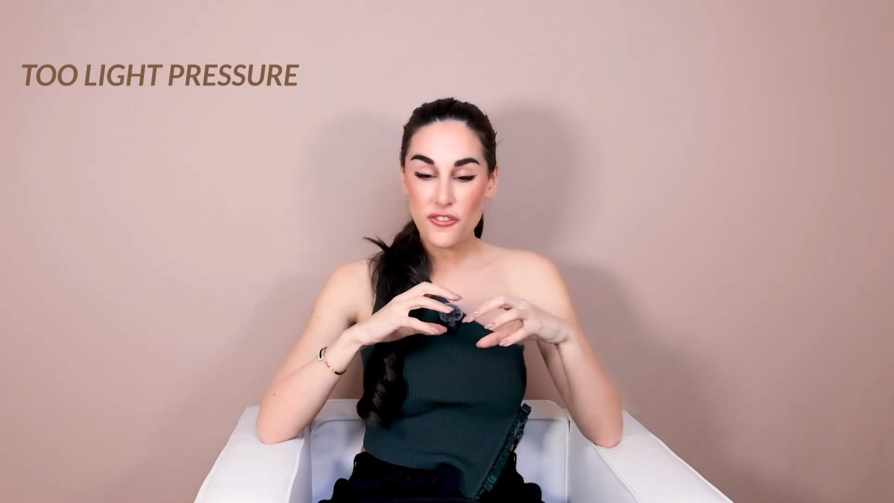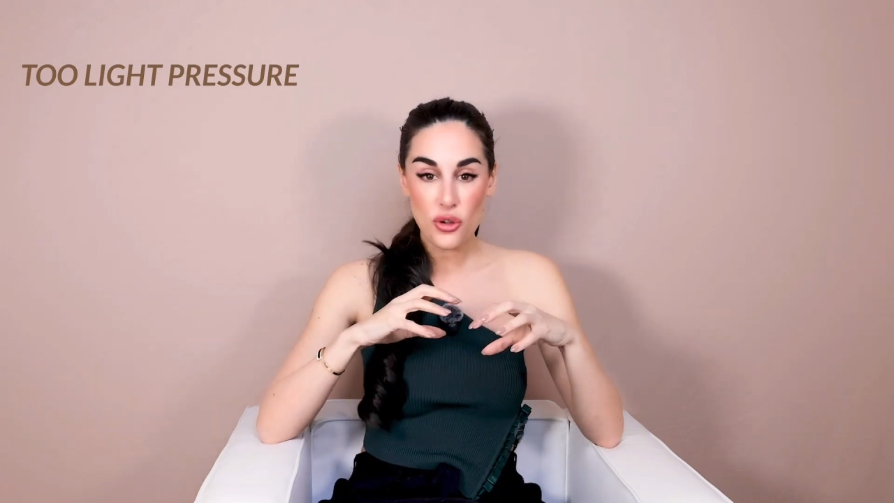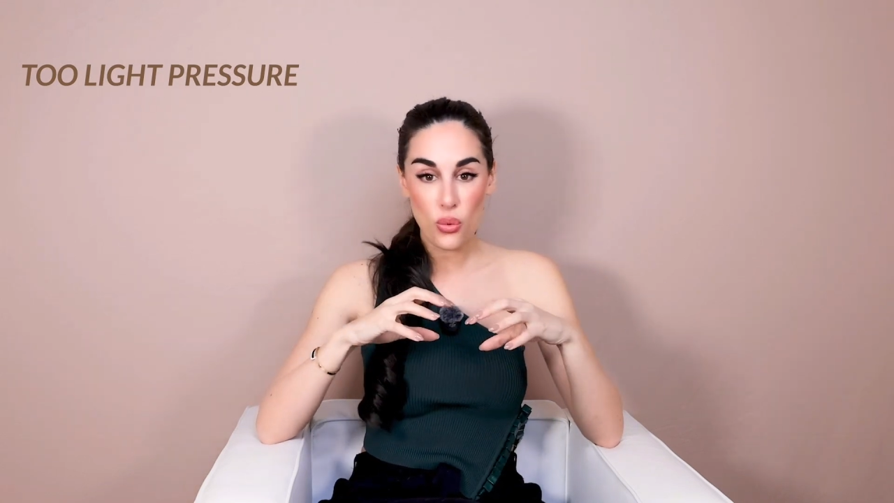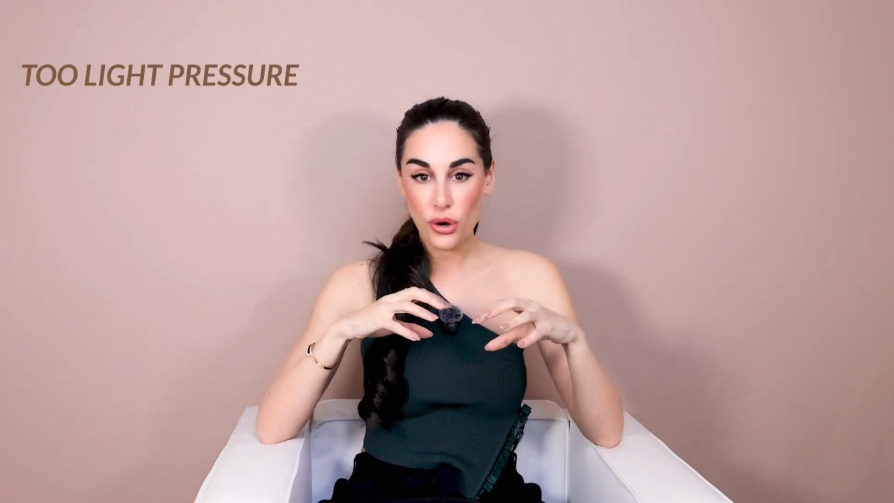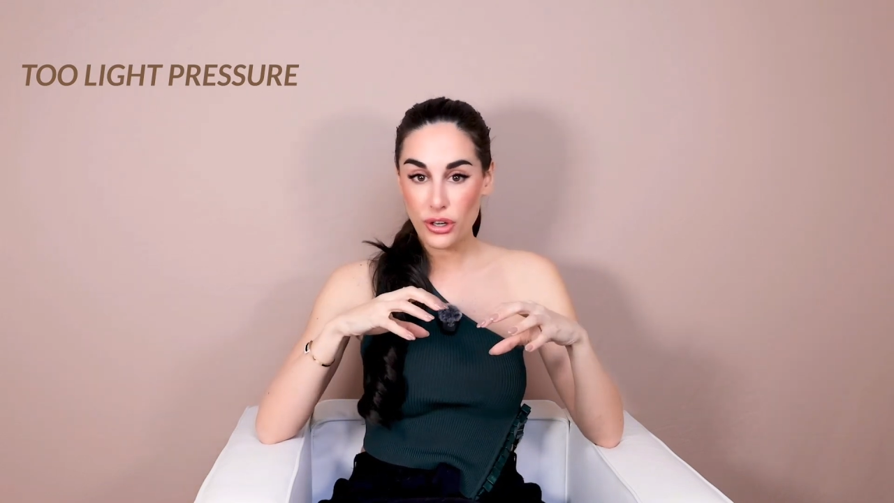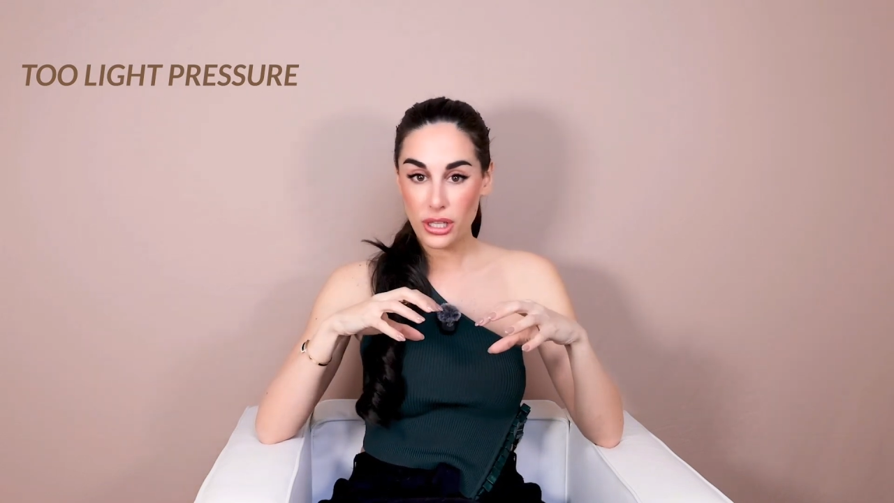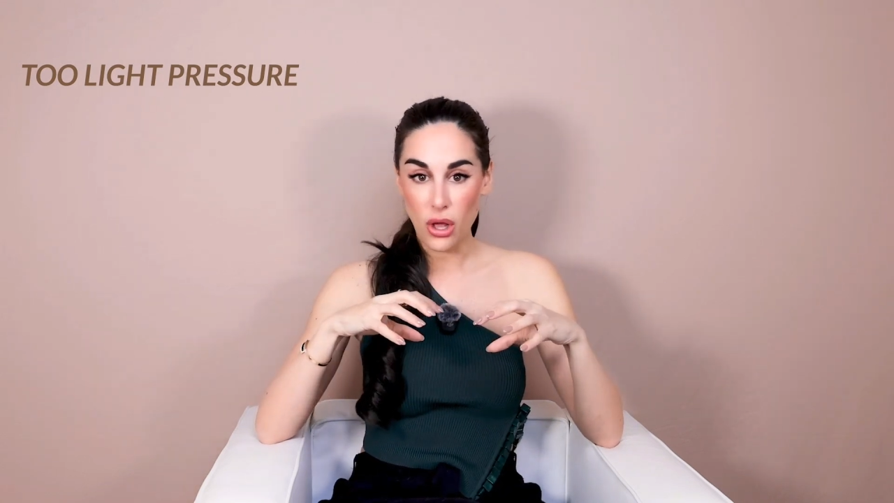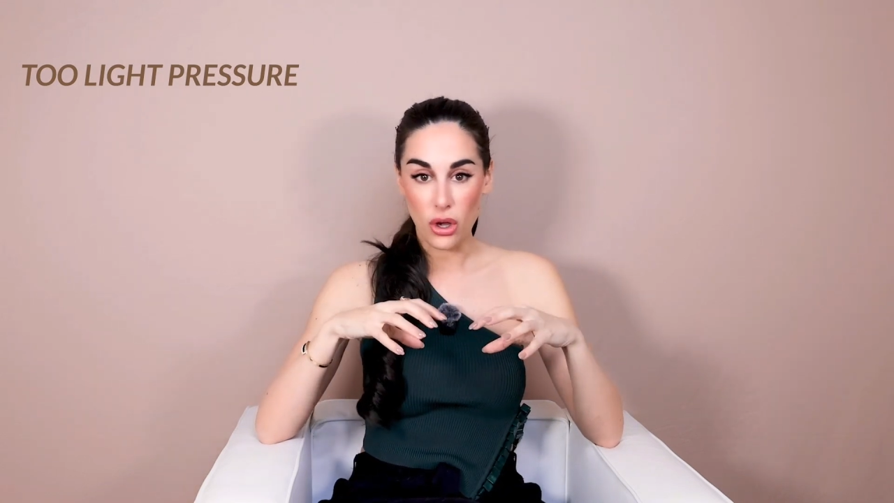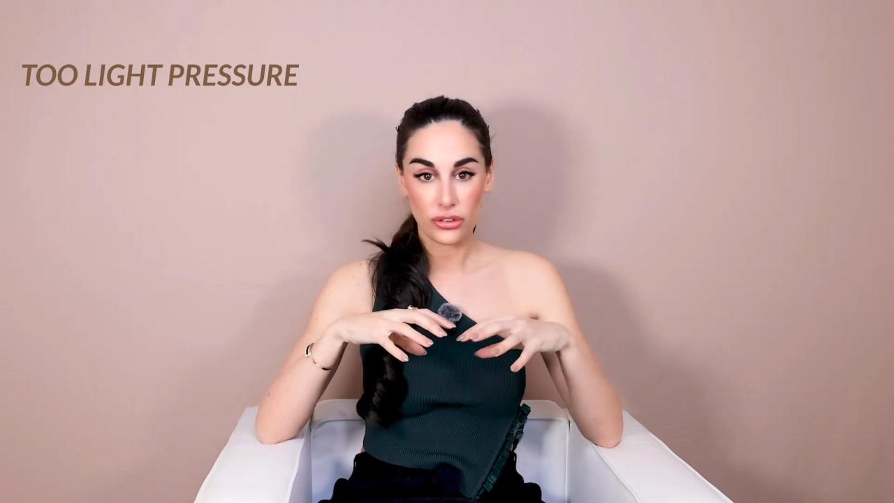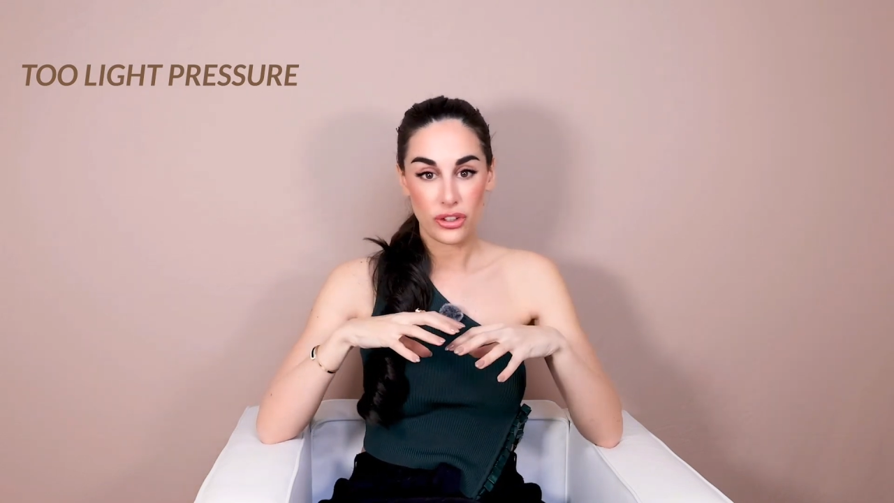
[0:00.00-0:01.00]
if you work a
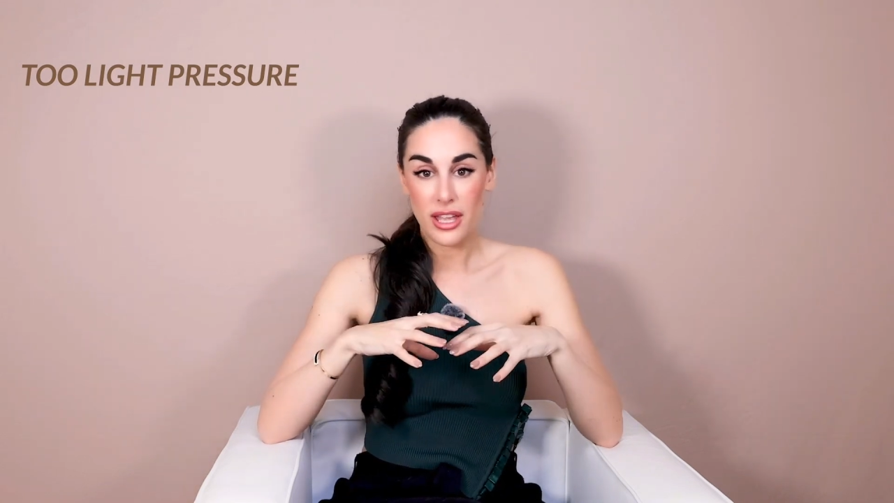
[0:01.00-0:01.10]
lot